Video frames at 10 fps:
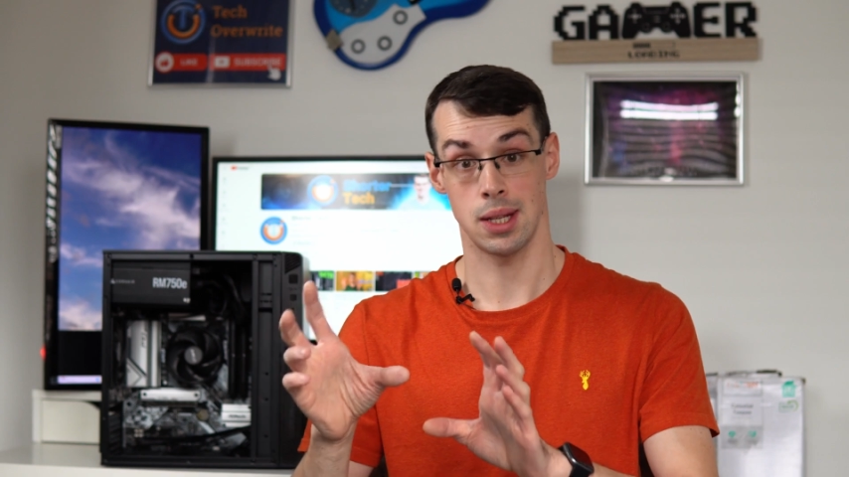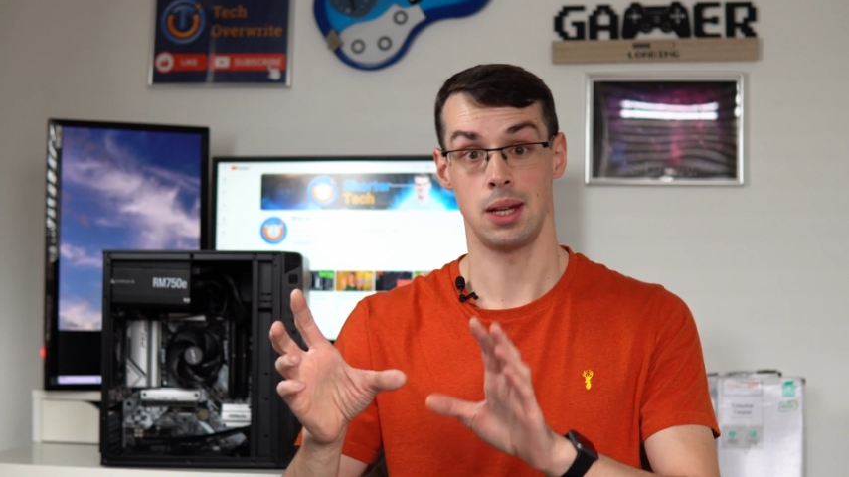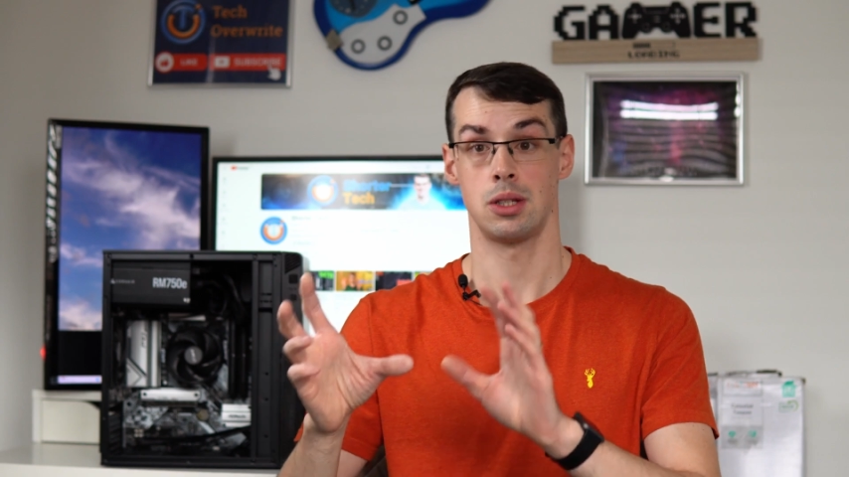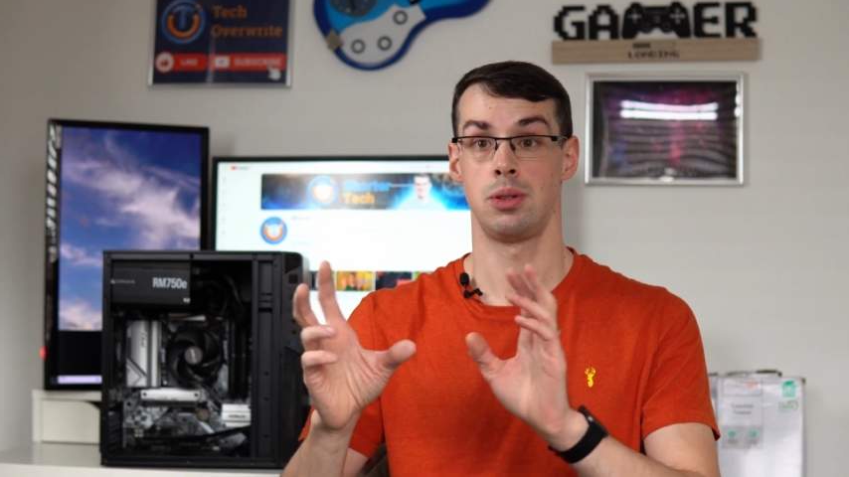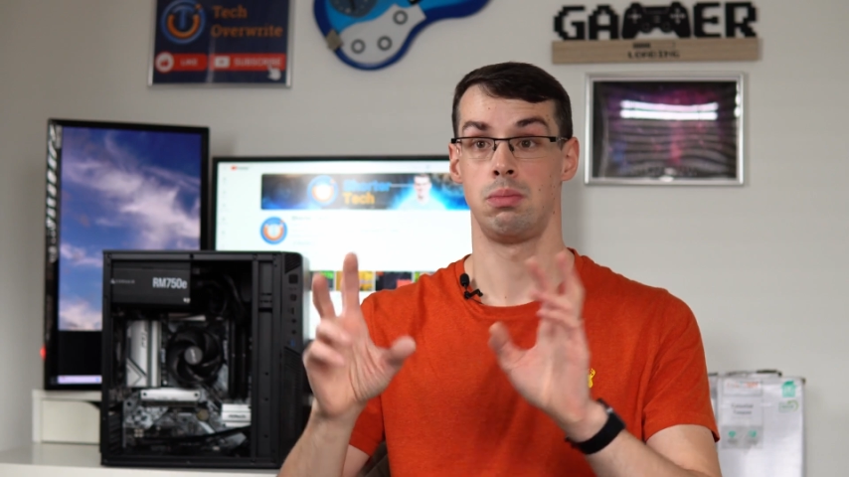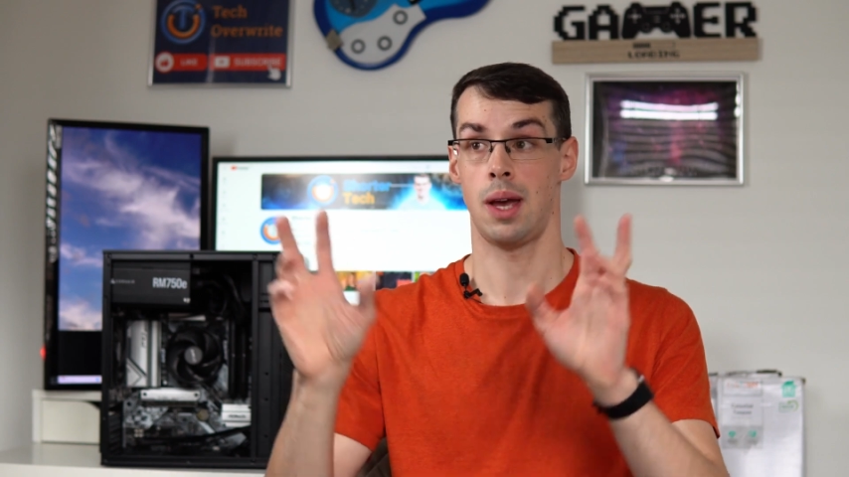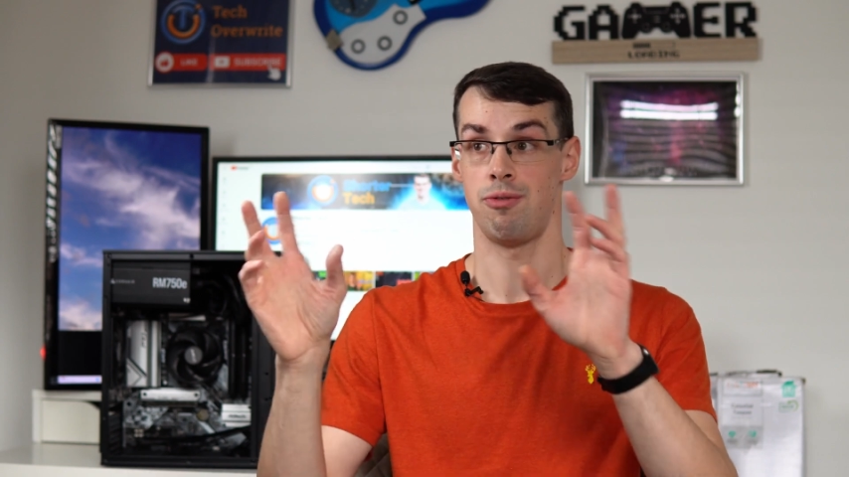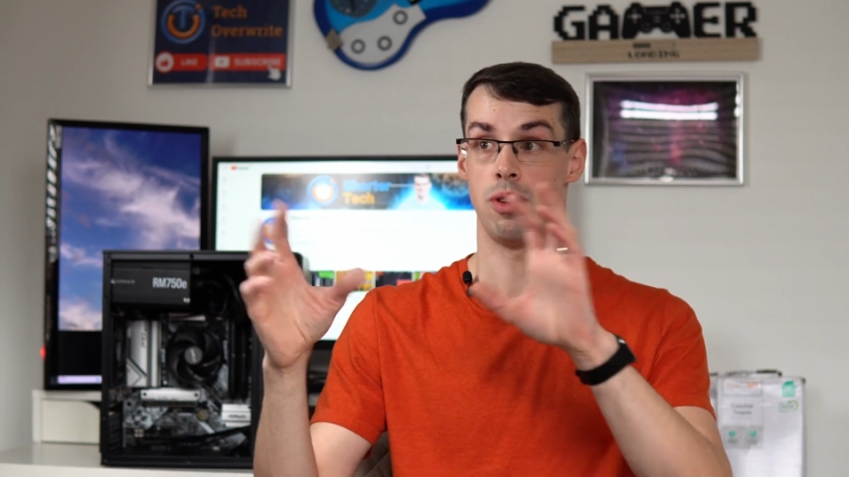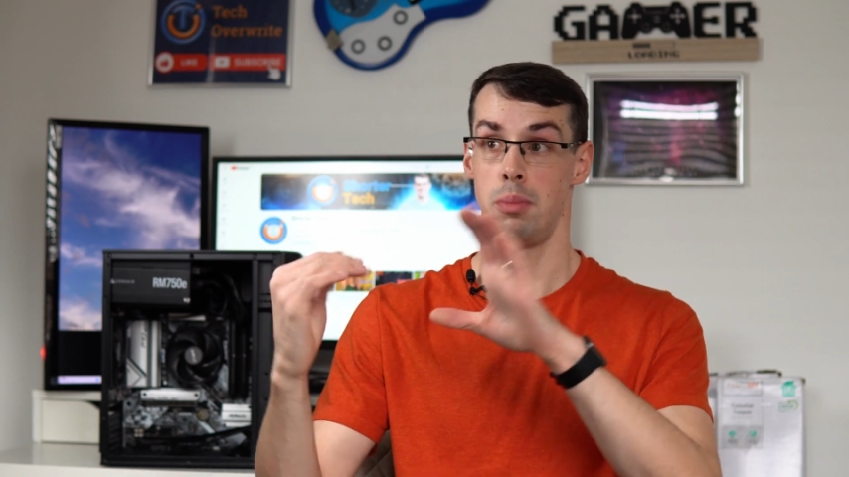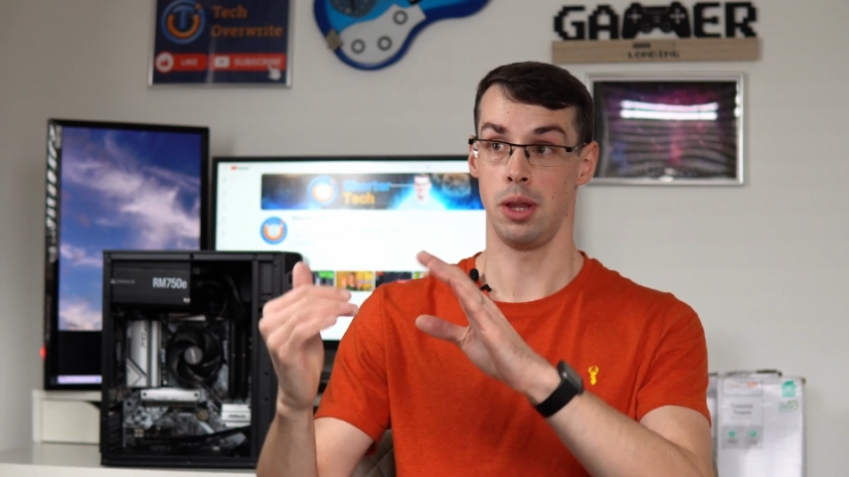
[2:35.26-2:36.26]
sense,
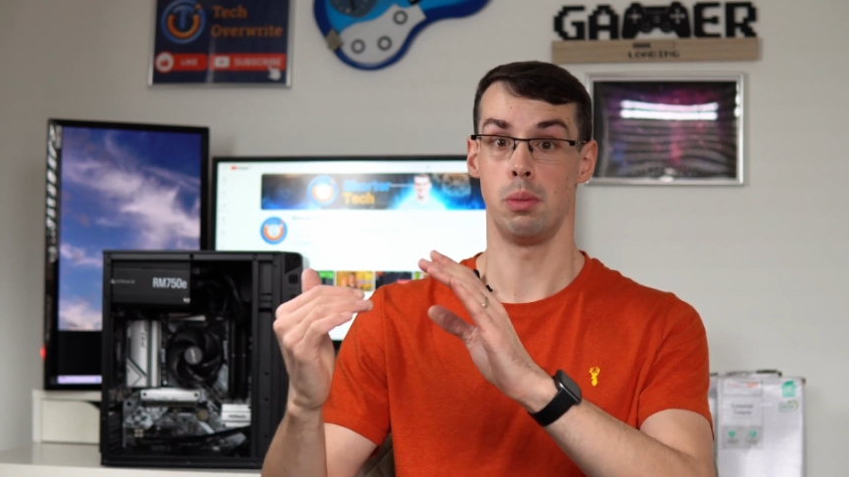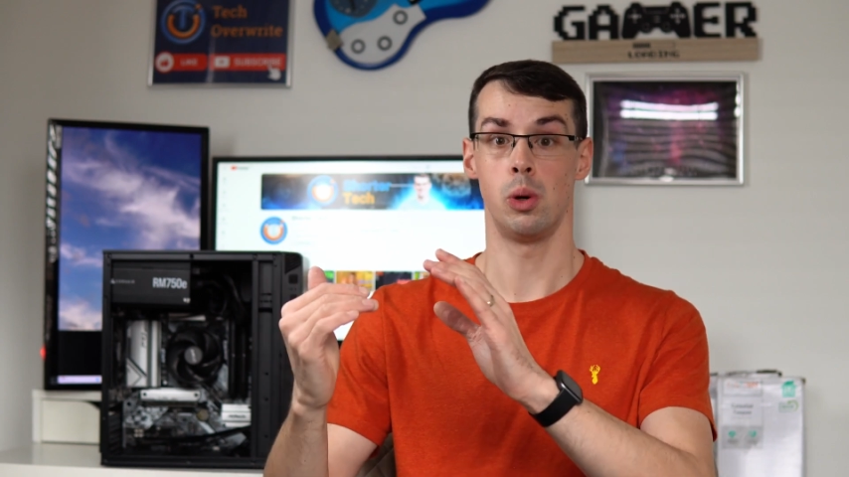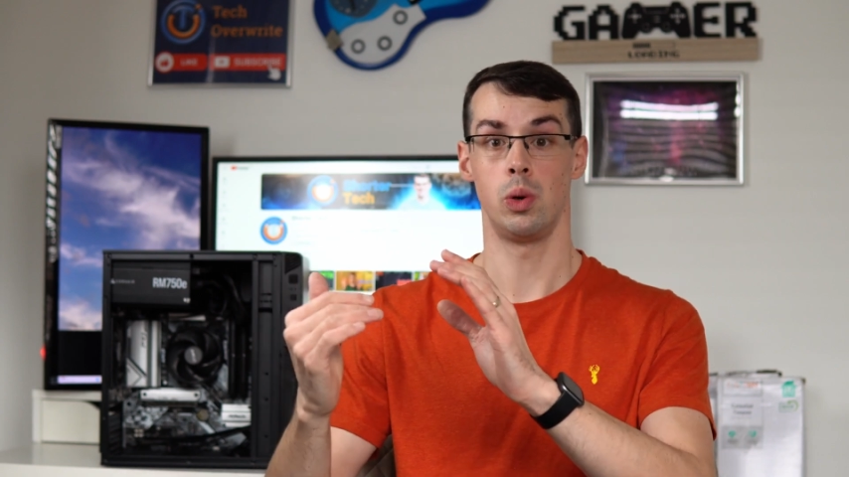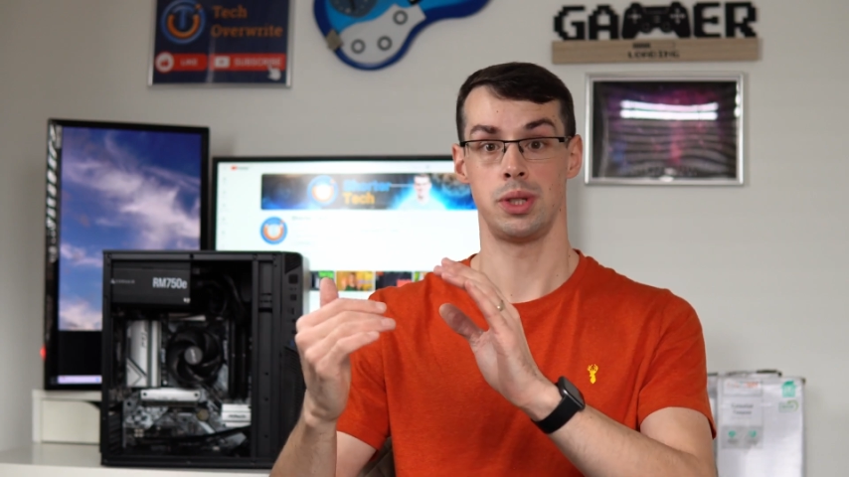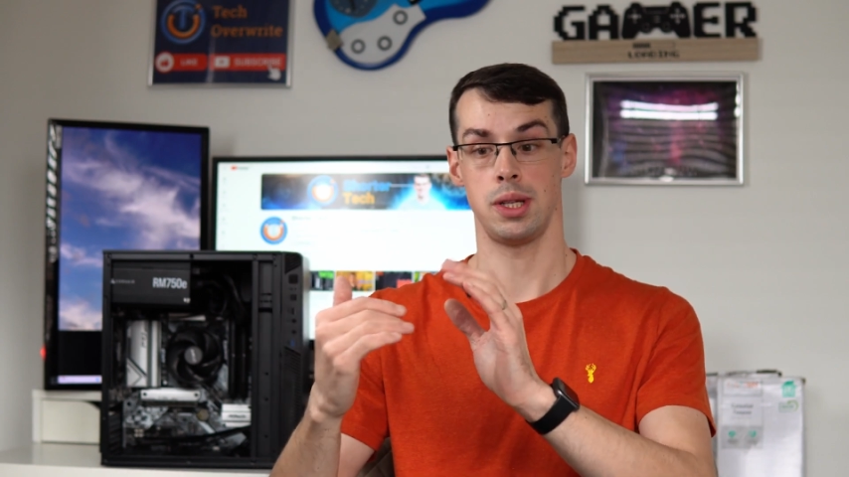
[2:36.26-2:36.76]
every motherboard